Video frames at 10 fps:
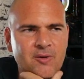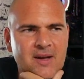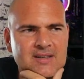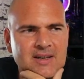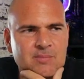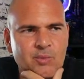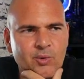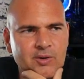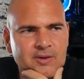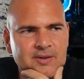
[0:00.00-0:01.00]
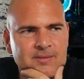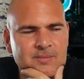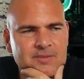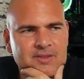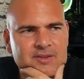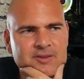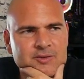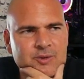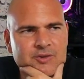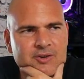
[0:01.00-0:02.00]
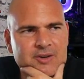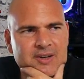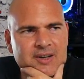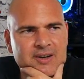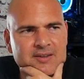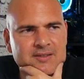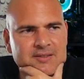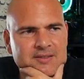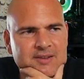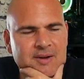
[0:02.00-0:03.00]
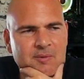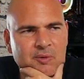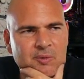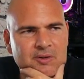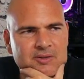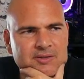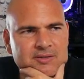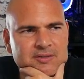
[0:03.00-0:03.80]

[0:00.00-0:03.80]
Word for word: ATX board. So I turned it down. Can't remember what it was.